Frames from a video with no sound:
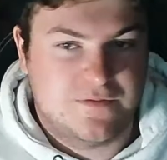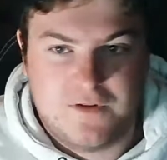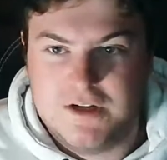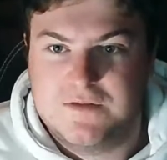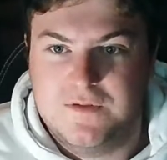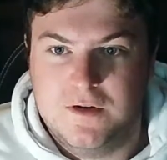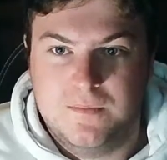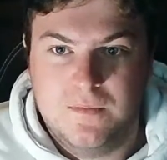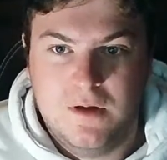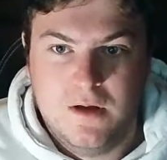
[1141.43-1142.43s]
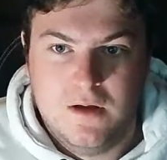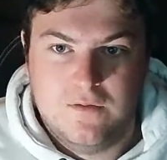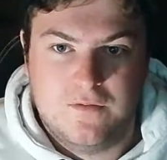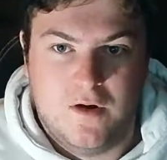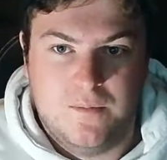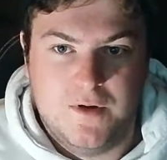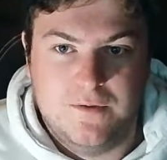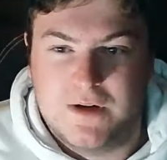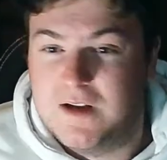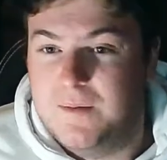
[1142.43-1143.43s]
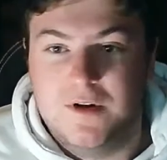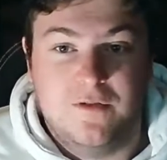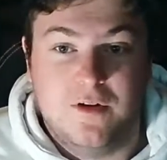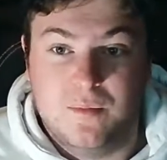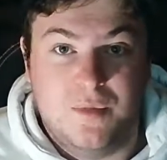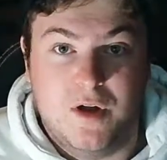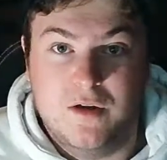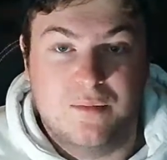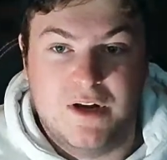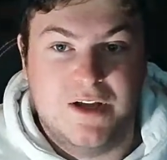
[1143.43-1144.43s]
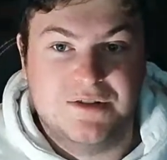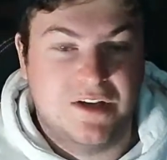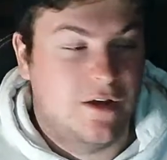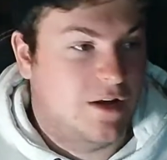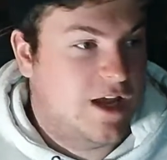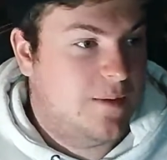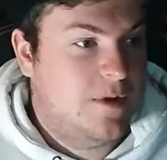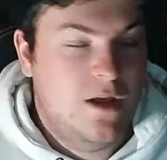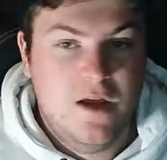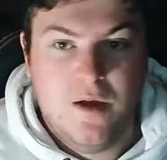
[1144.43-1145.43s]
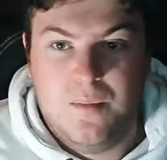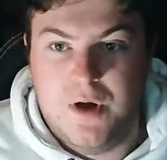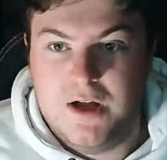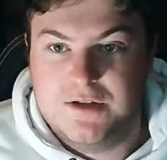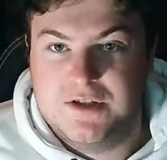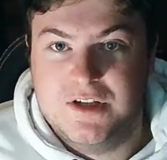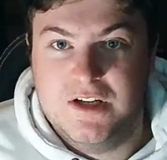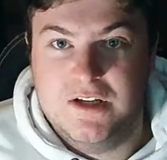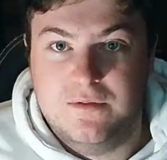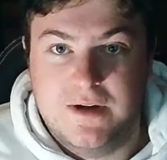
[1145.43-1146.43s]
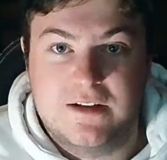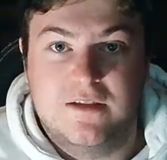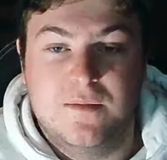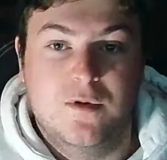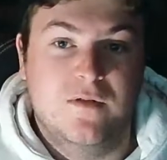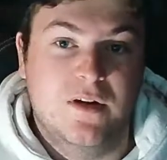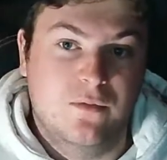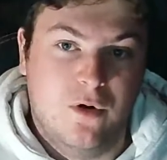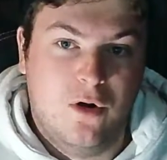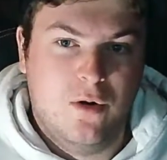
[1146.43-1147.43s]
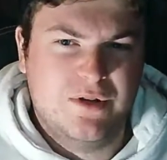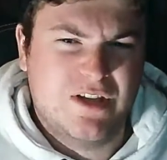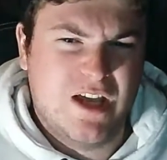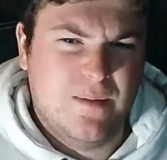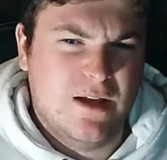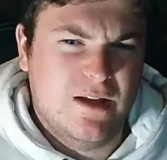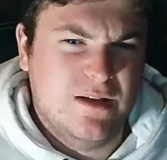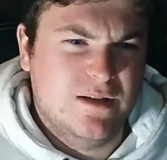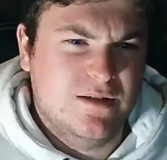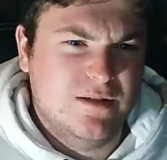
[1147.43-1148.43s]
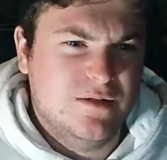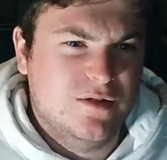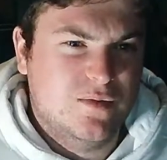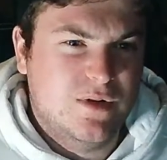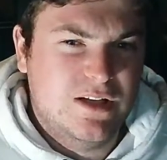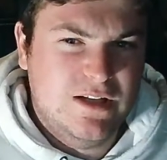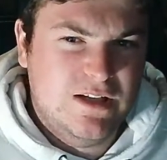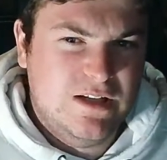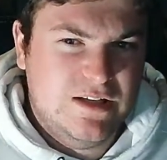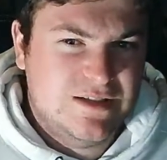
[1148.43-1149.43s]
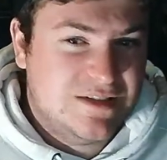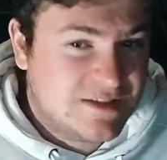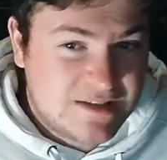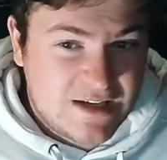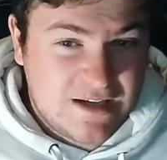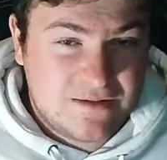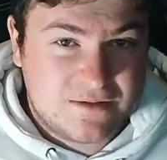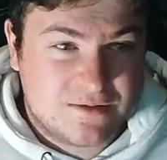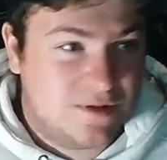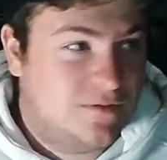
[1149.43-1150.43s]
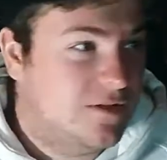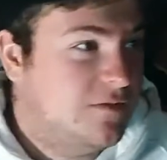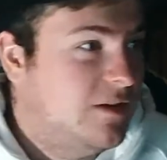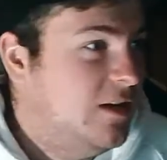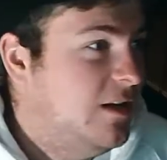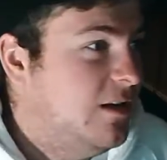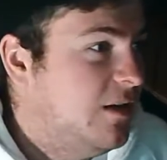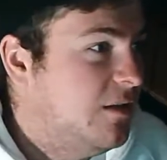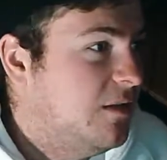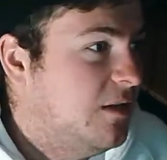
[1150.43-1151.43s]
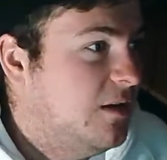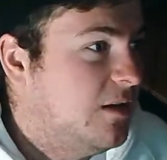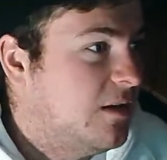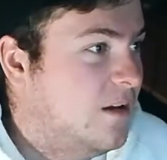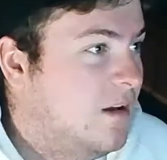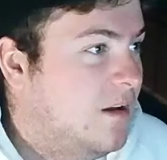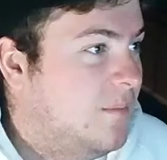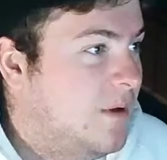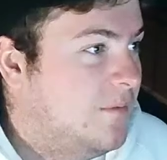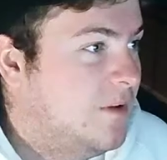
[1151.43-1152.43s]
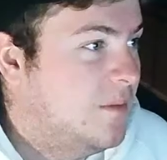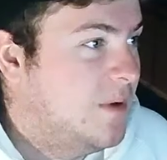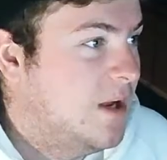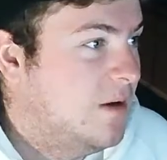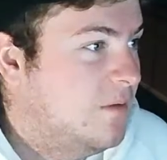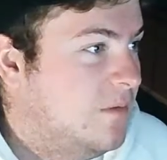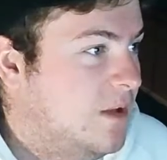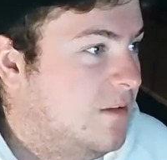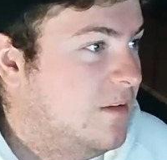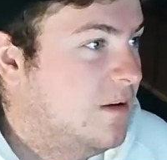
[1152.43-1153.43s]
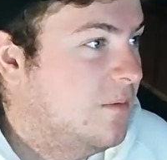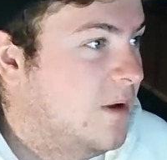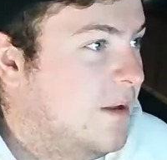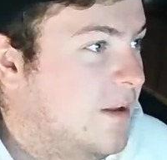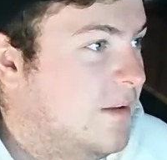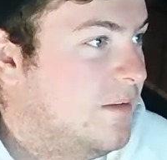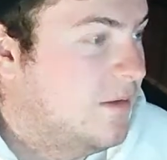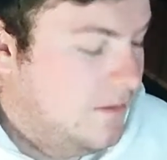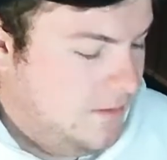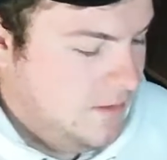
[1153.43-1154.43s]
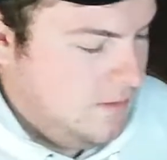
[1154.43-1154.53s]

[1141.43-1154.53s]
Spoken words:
a French film from the director. I'm not even going to bother pronouncing her name. But she directed the movie Raw, which came out in 2016 or 2015, I think. I've got the power of the internet right here. So,